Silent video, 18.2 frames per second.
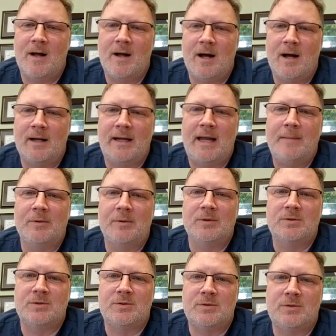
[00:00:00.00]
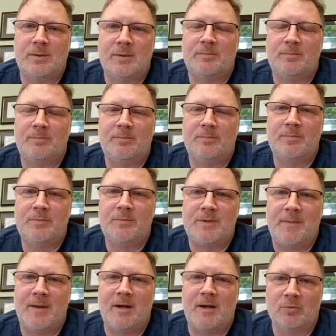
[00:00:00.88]
unable to
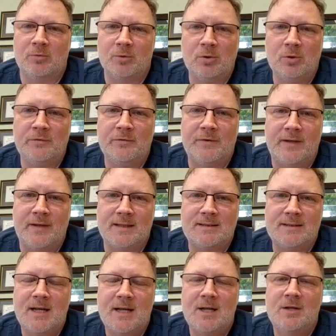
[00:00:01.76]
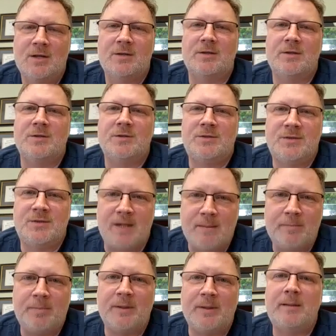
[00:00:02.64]
make a rule for this.
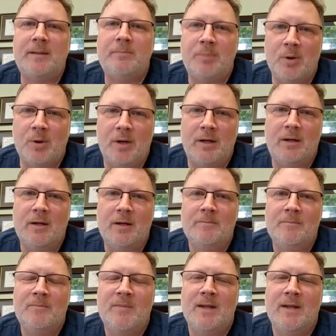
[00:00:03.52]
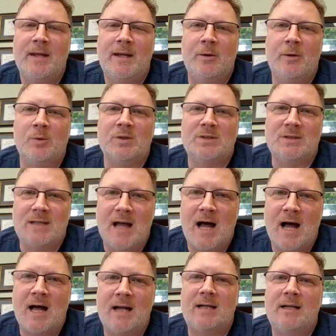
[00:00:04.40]
Simply put, it was
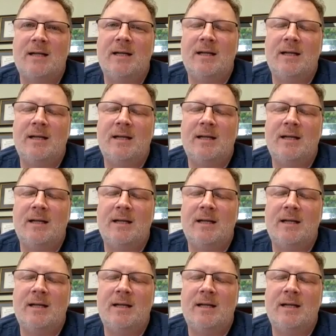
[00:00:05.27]
not